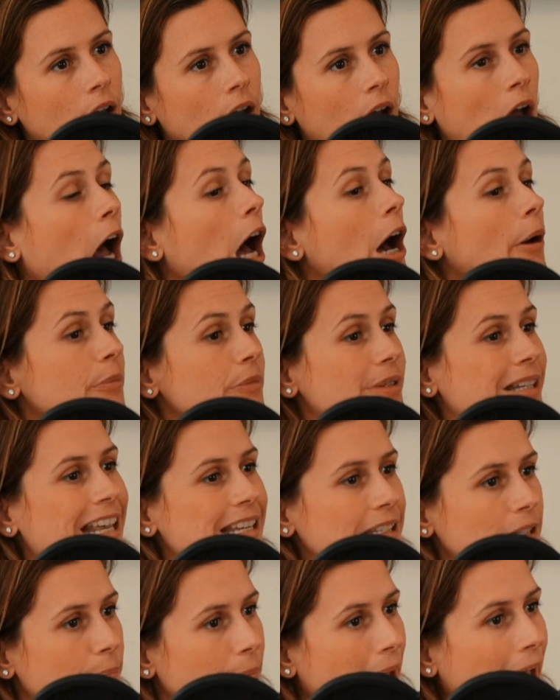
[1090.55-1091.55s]
comes
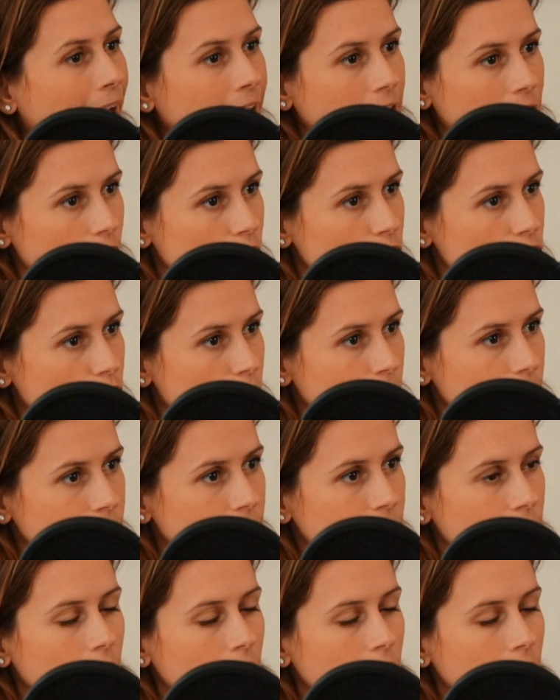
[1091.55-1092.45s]
as a package.